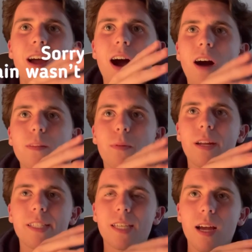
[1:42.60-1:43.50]
on the
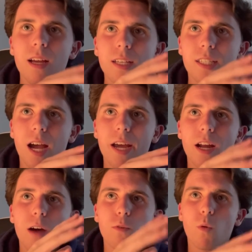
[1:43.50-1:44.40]
planet's side
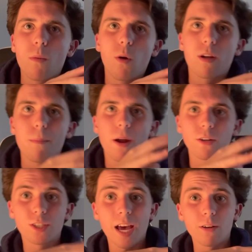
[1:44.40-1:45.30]
of the wormhole compared to
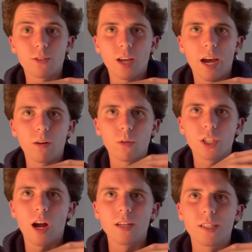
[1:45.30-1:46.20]
Saturn's side, which
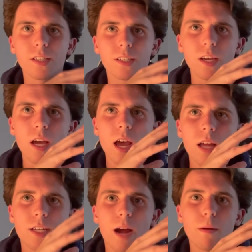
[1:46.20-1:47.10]
causes
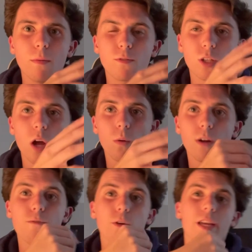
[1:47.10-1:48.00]
time to move slower
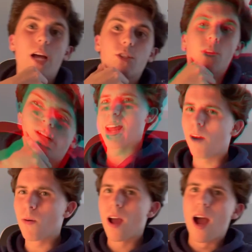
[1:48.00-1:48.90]
for the astronauts.
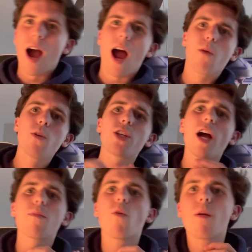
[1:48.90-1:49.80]
Now, I would
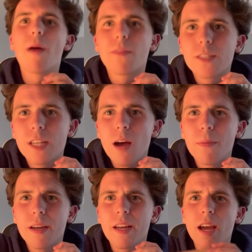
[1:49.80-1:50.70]
talk more about this
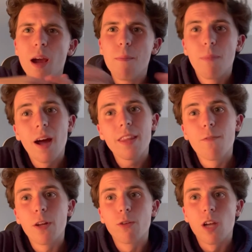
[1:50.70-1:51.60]
topic, but the
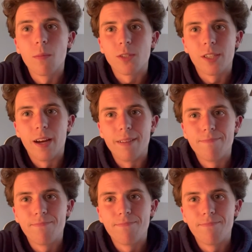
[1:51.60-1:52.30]
video is almost done.